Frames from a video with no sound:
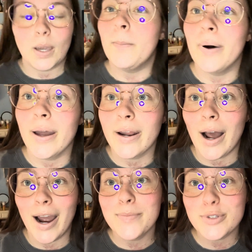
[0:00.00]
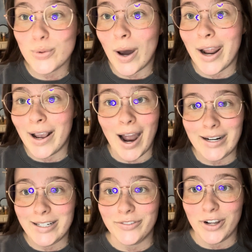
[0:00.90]
but I'm sweating. I
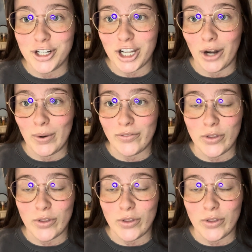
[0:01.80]
need to finish getting ready for